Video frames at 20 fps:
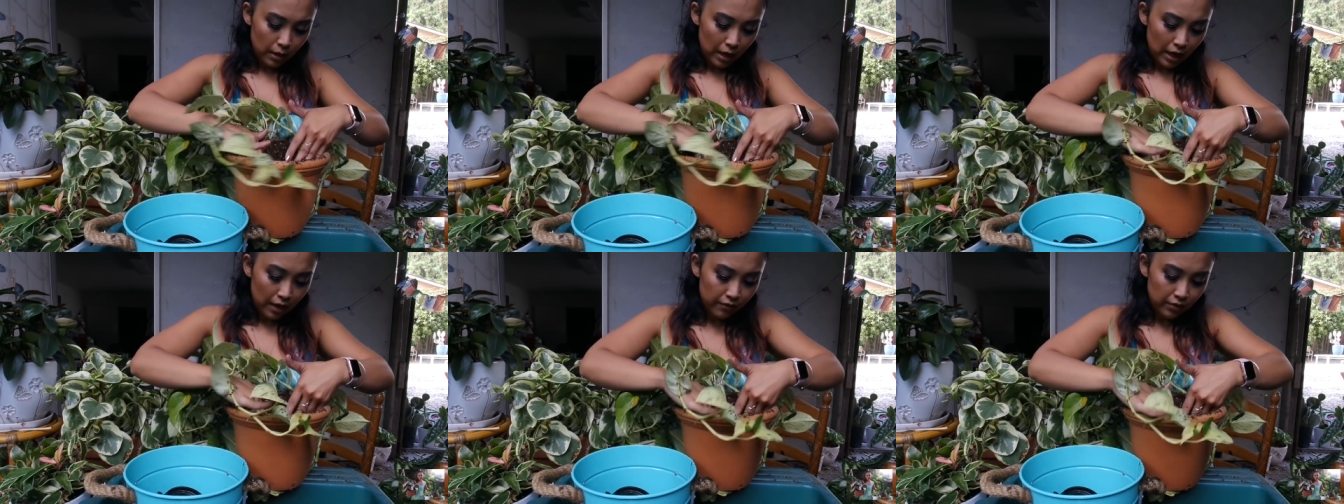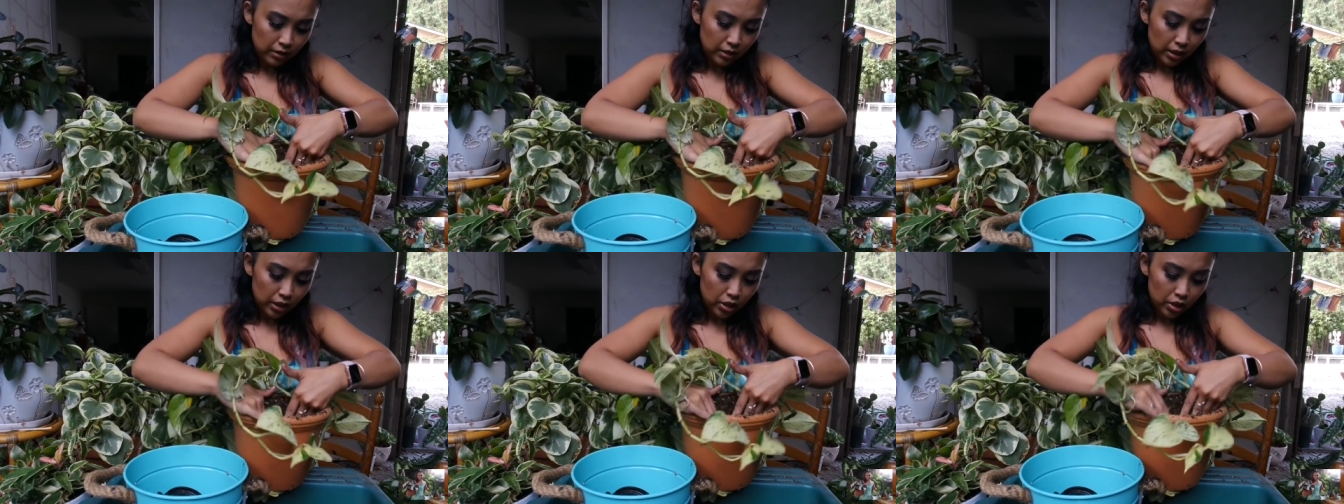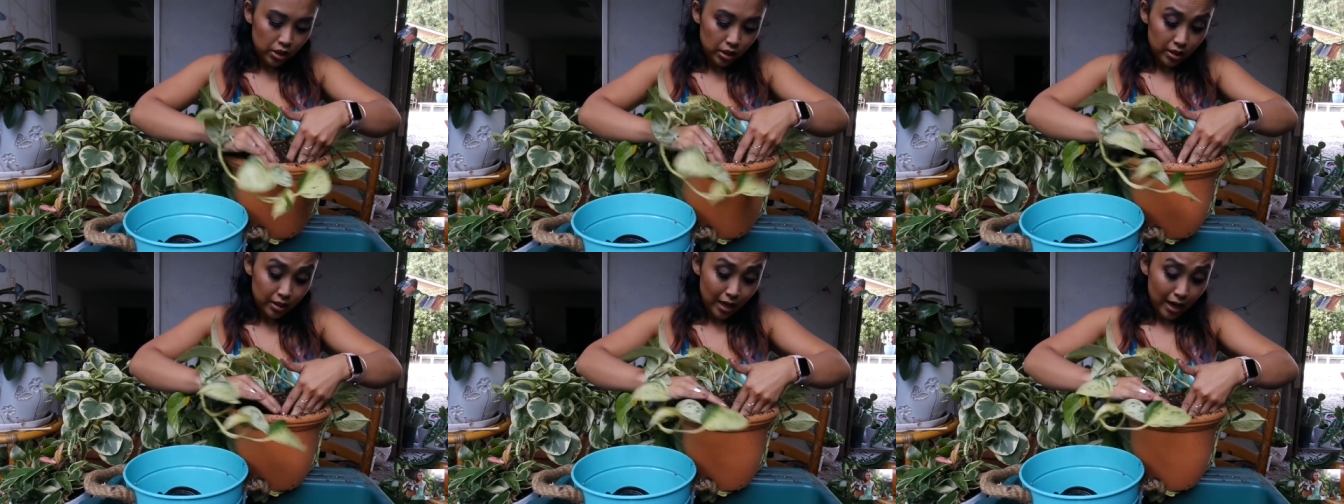I haven't
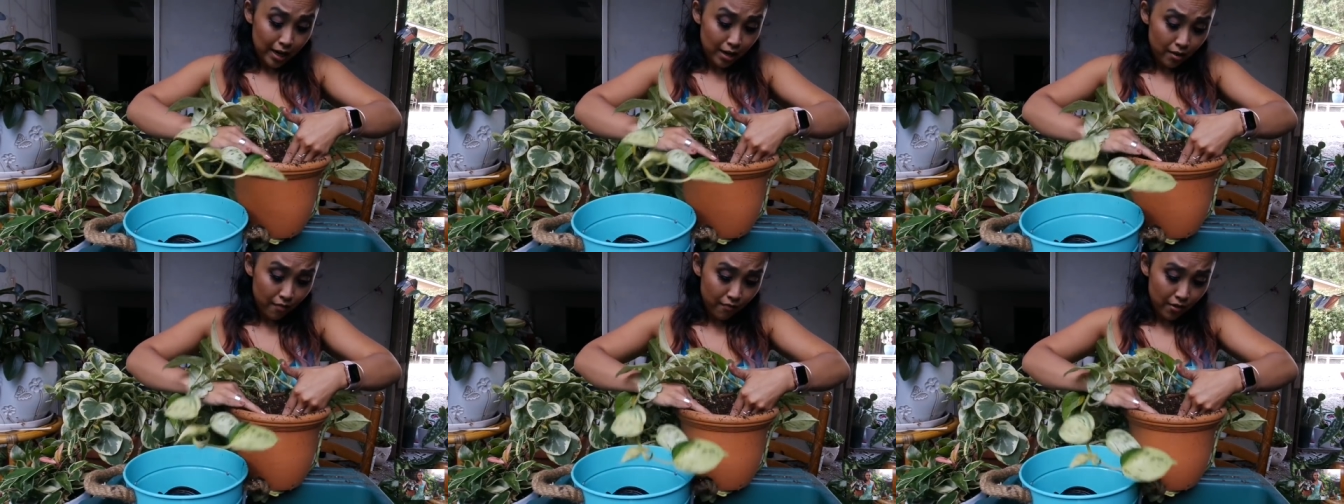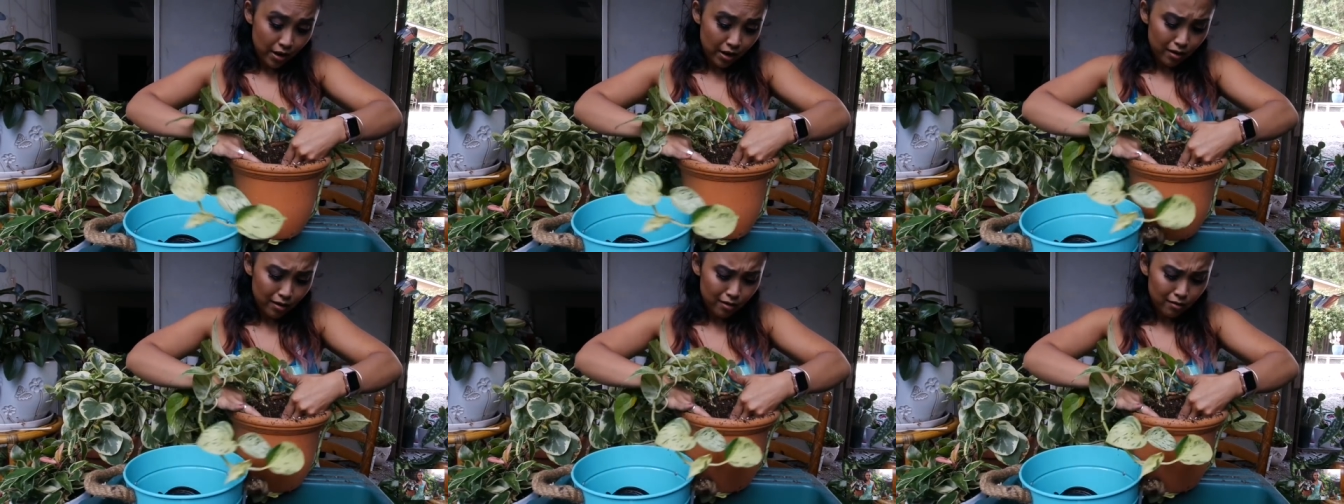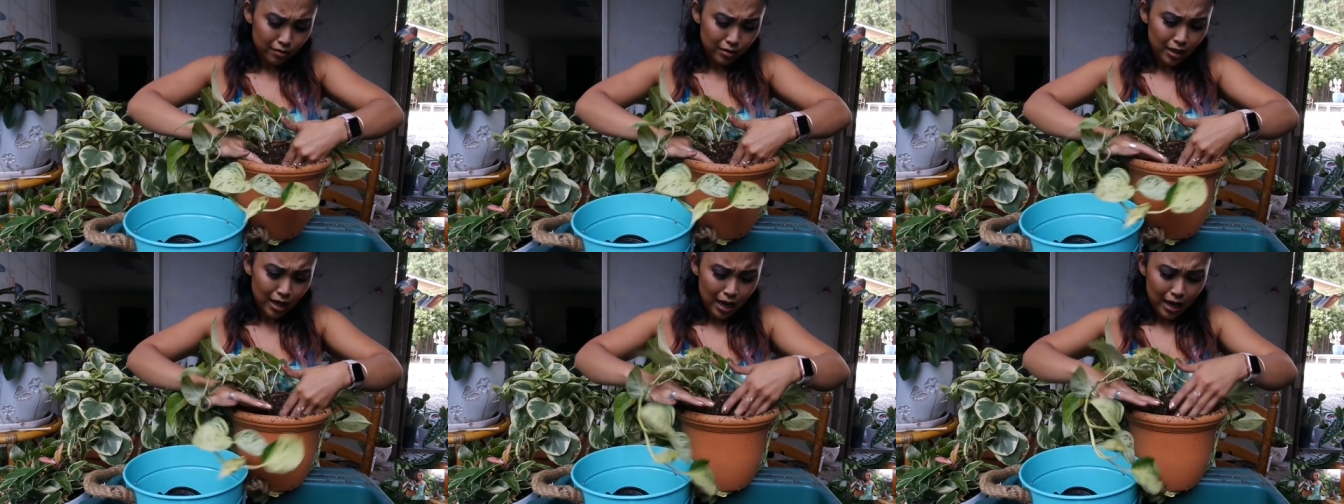touched this guy in a very
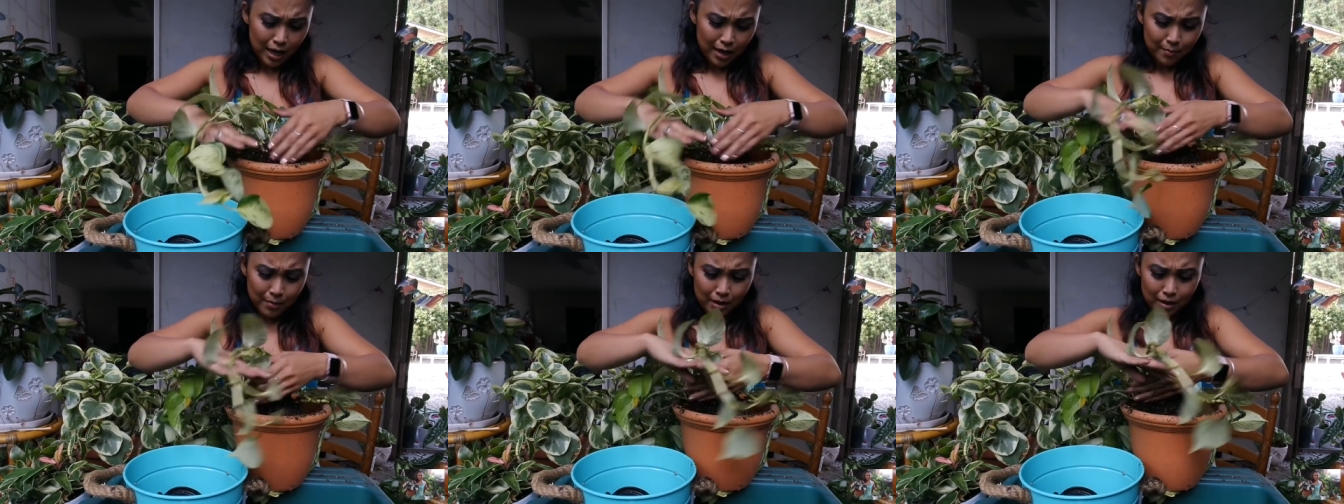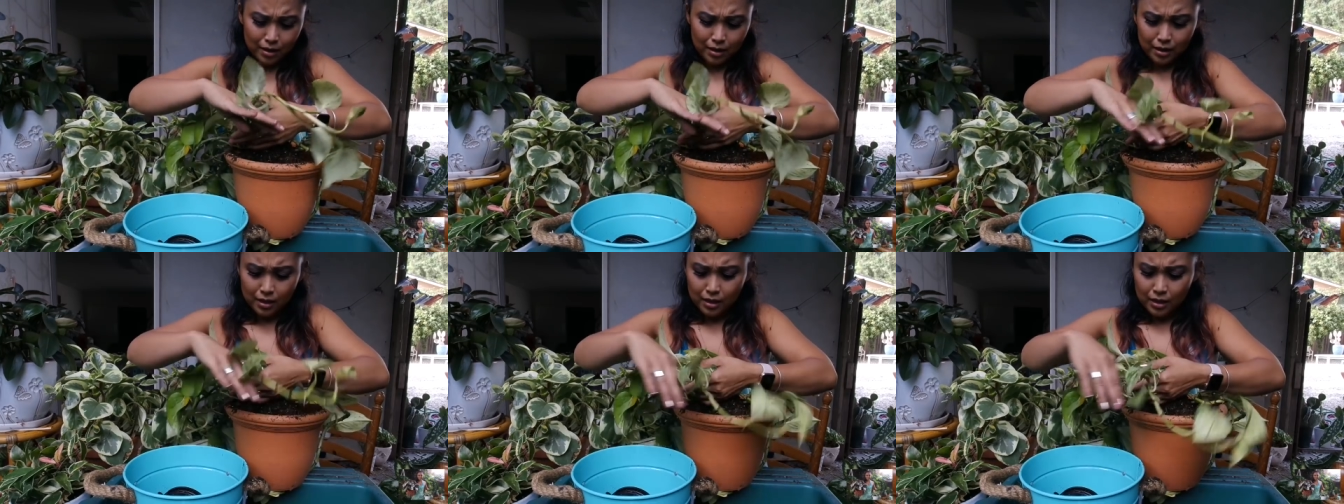long time, and